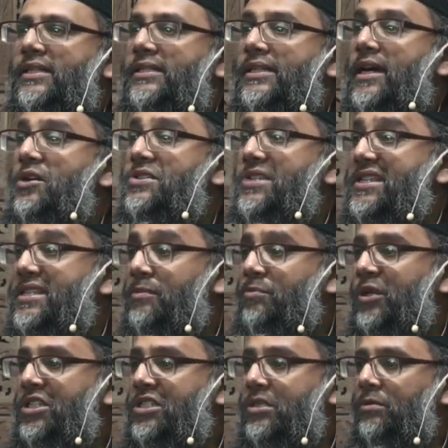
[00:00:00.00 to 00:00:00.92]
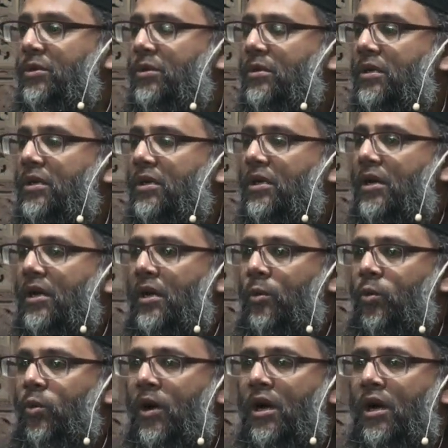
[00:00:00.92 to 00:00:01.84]
tells us the principle.
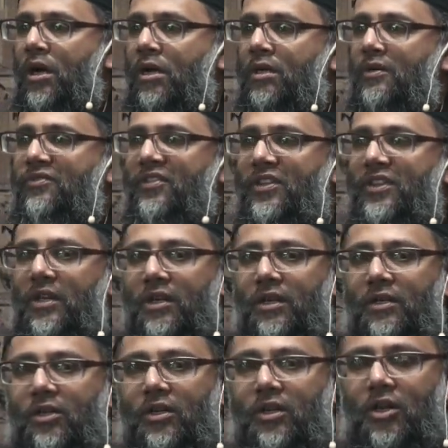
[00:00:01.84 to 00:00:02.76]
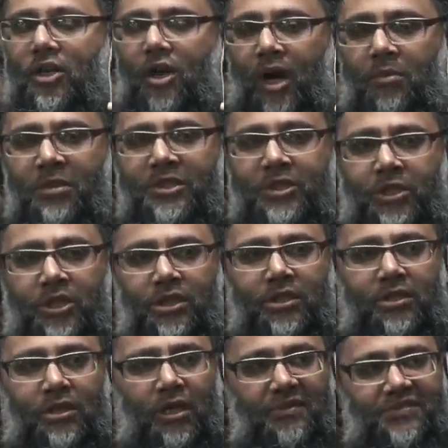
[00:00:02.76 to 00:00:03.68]
Work for the common
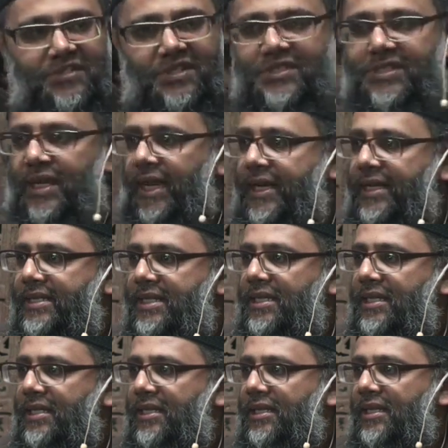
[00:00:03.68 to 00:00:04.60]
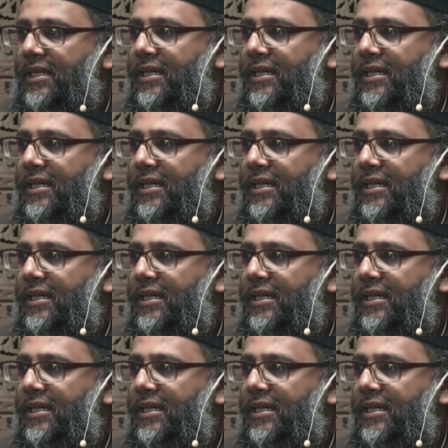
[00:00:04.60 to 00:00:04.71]
good of society,